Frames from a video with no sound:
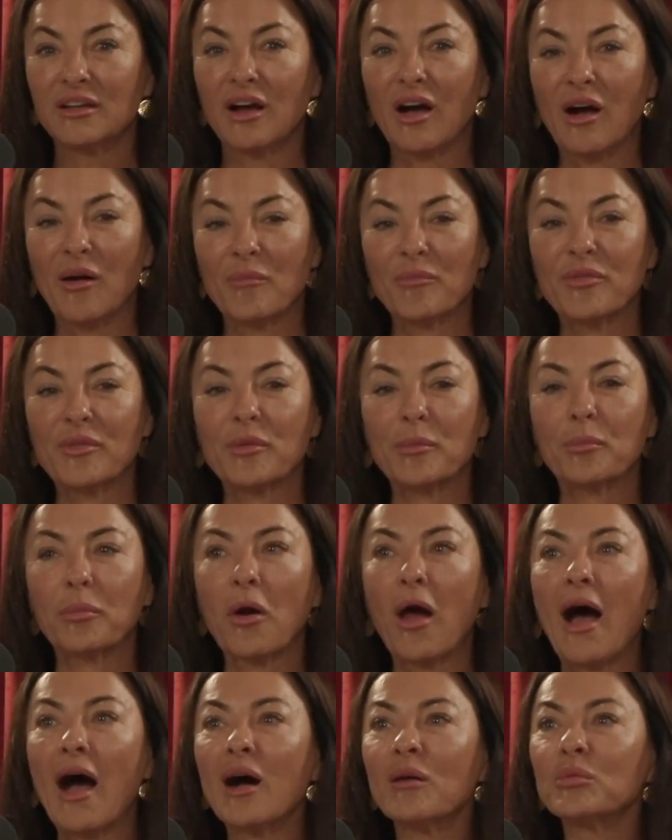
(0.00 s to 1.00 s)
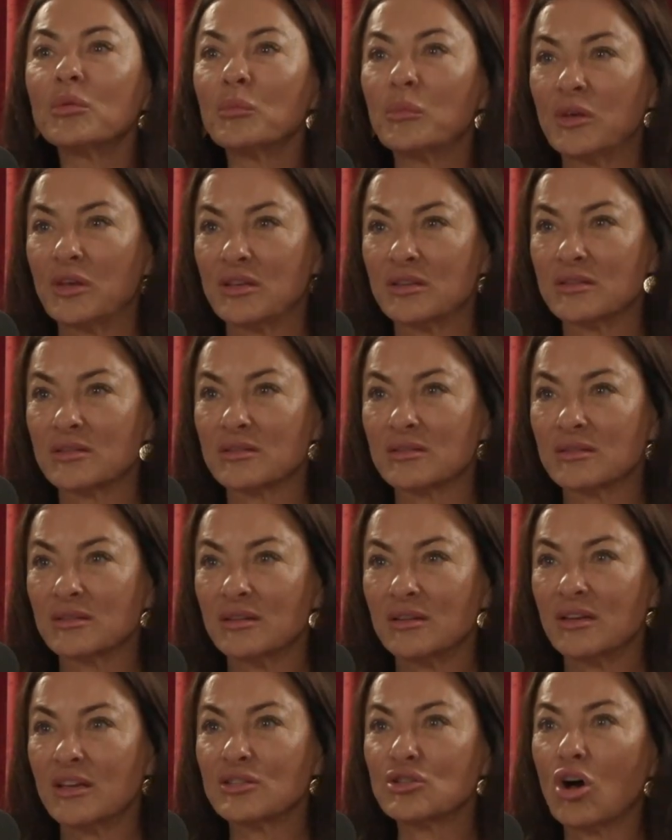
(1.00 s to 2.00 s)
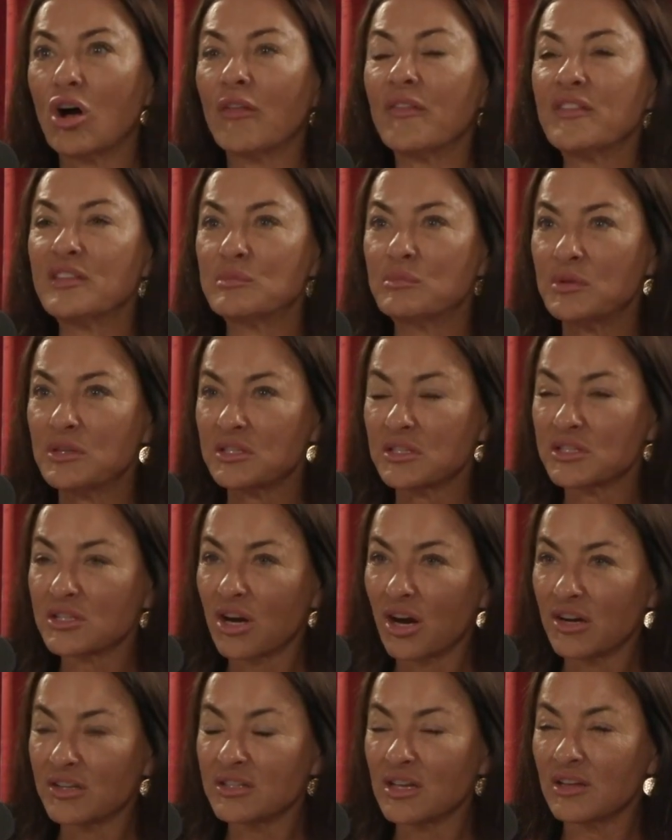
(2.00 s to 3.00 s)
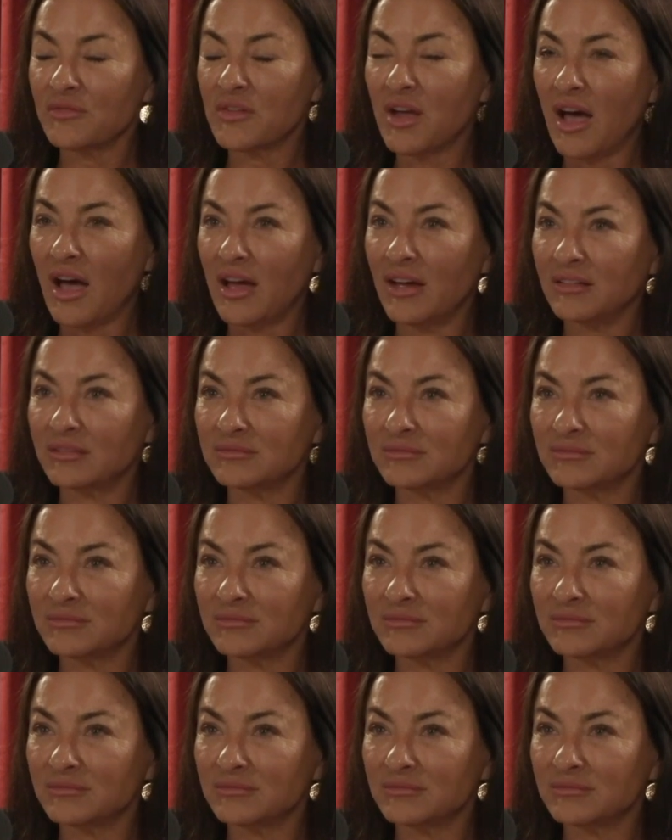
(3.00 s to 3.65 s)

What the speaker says: The problem is all these business cards I've got.